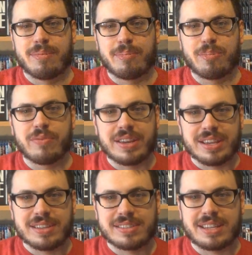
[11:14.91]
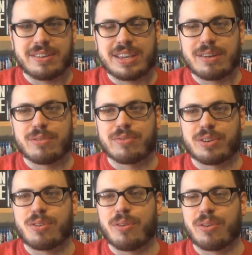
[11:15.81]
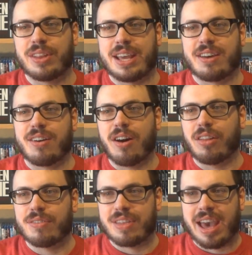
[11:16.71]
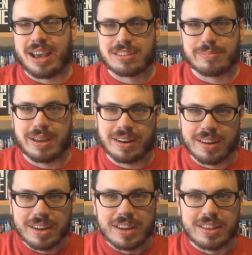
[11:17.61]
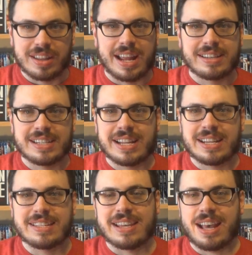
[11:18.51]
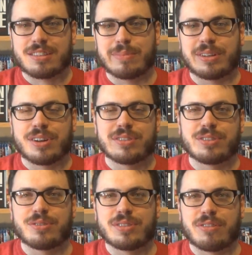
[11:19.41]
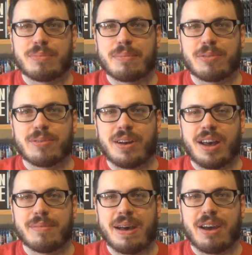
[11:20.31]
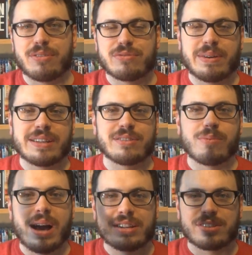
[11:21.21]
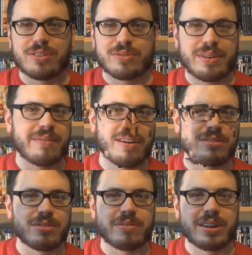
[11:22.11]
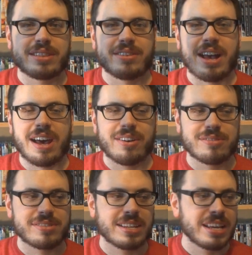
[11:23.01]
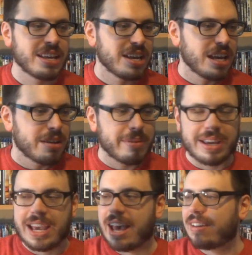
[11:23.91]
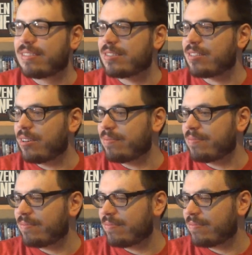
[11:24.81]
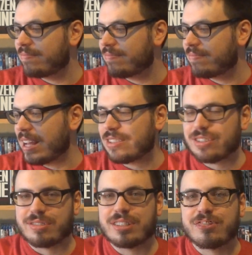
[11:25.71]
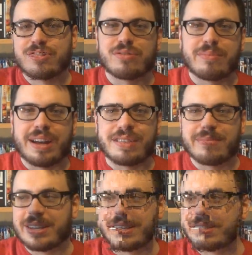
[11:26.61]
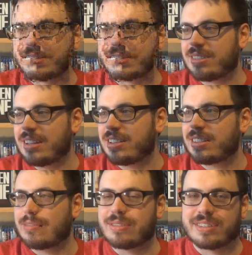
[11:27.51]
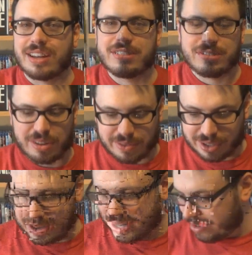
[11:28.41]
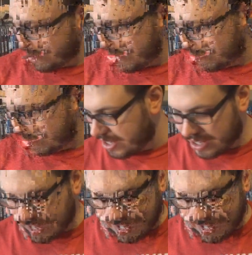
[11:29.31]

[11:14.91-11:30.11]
movies. He would record like all of the X-Men, the 1990s X-Men cartoons. I remember I always wanted to watch those whenever I was over at their house. But yeah, so this just reminded me. It just seemed nostalgic, so I really wanted to watch it.